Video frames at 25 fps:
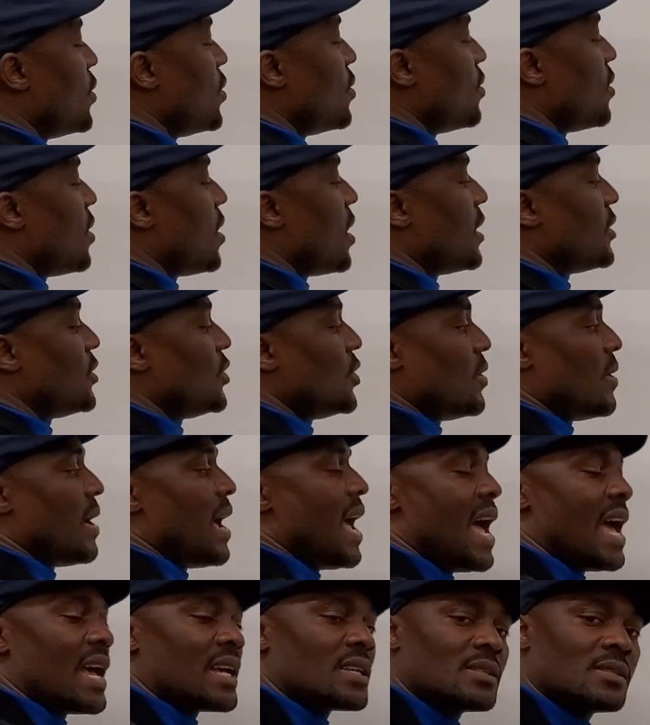You got your
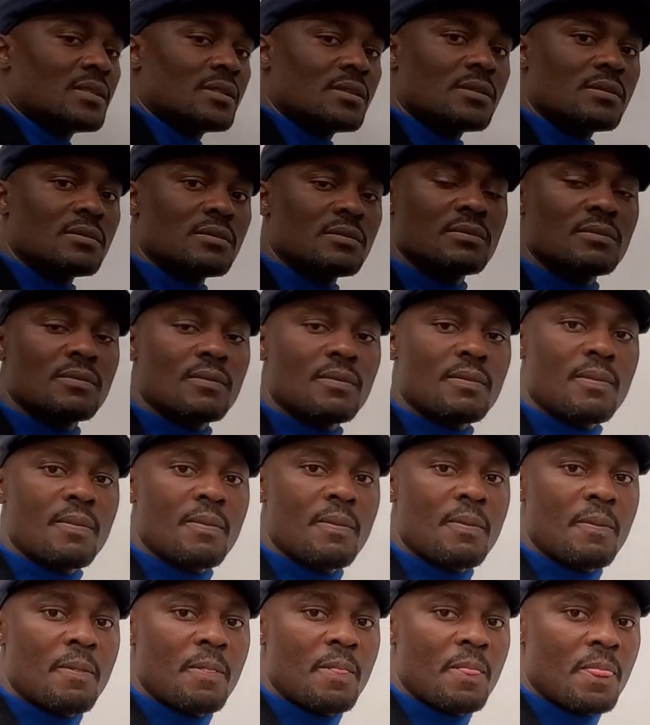x.
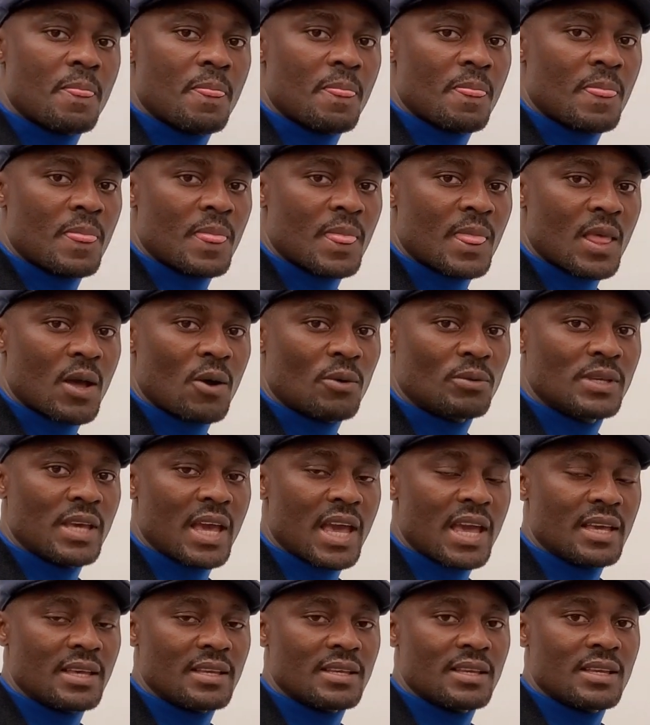
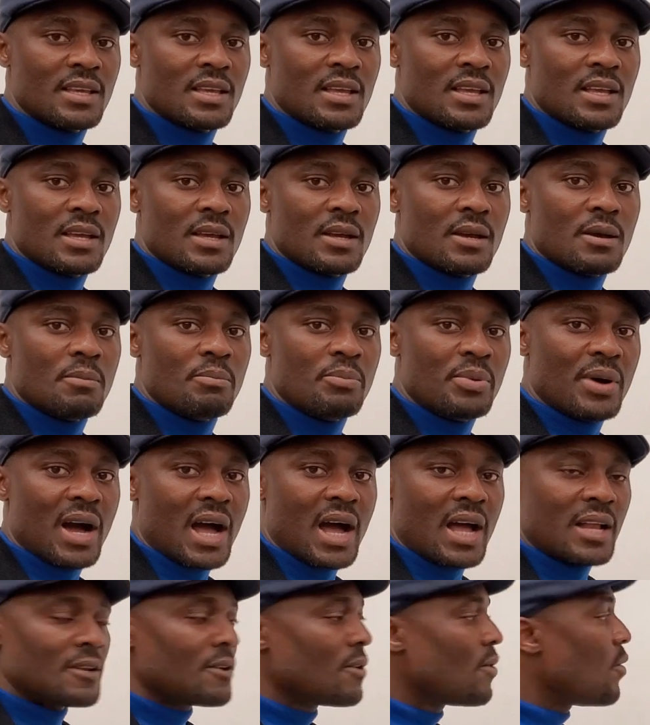Okay,
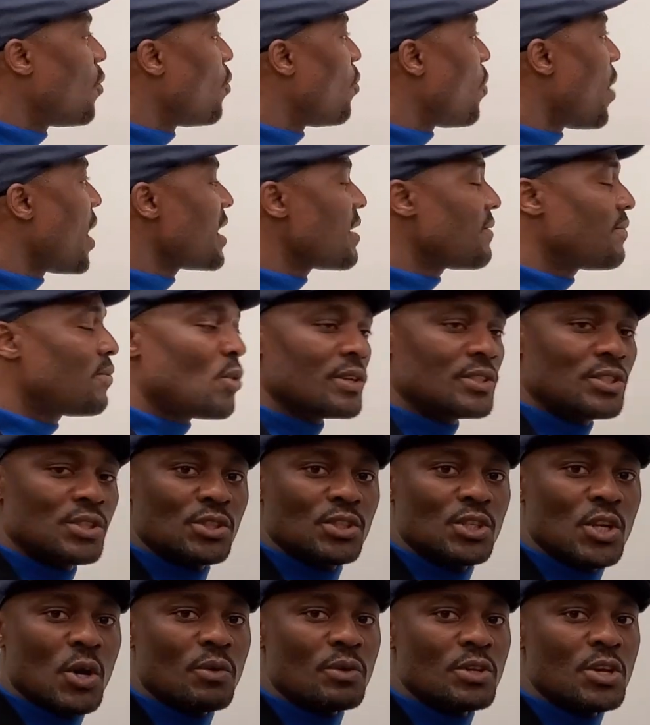but what if what you
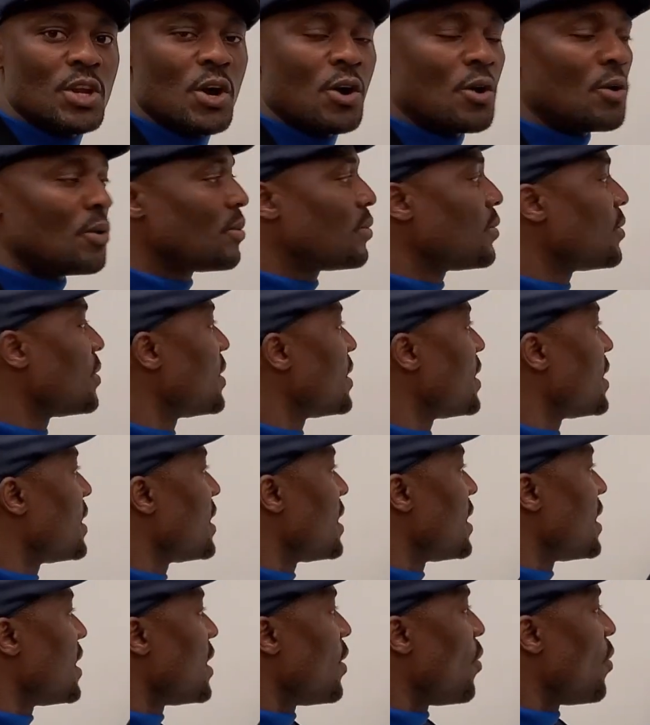don't know
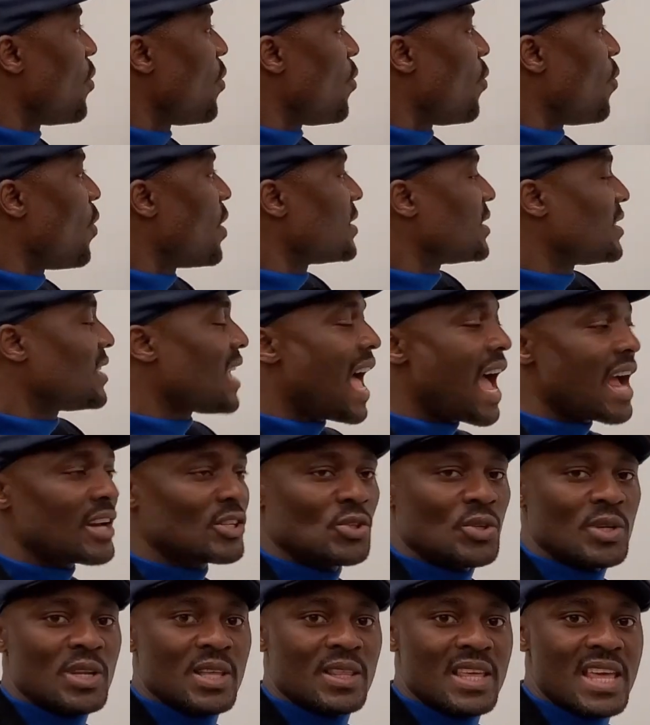was
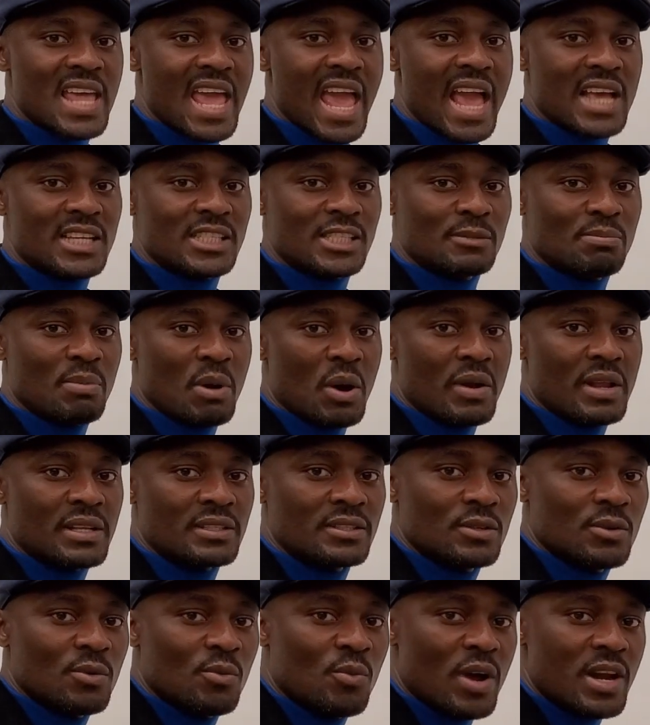actually the
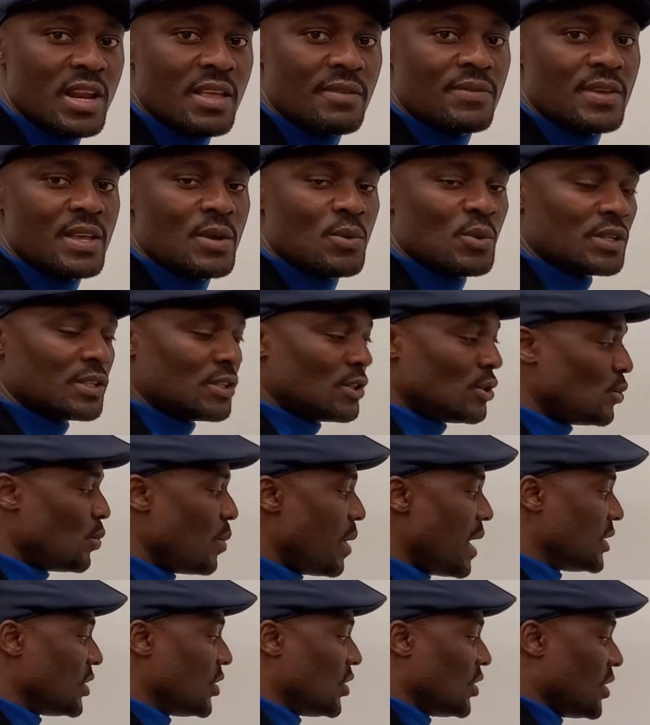exponent? What if it was
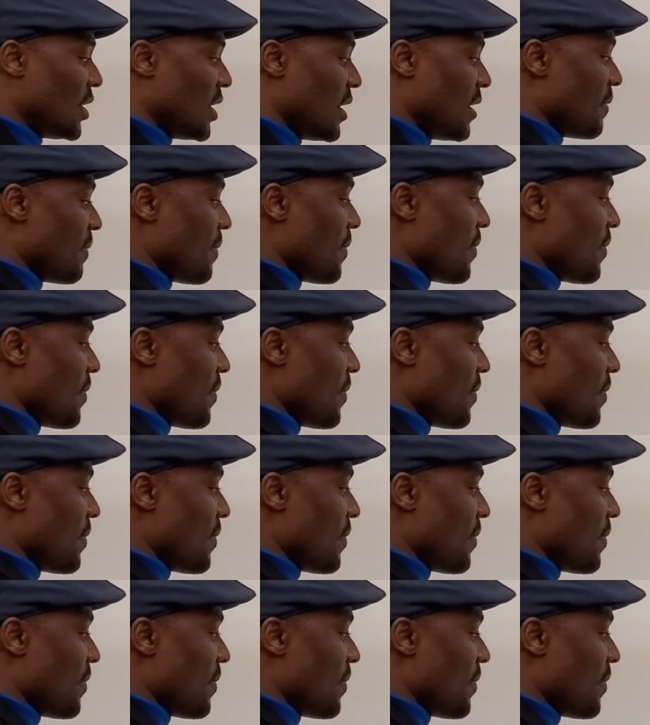switched?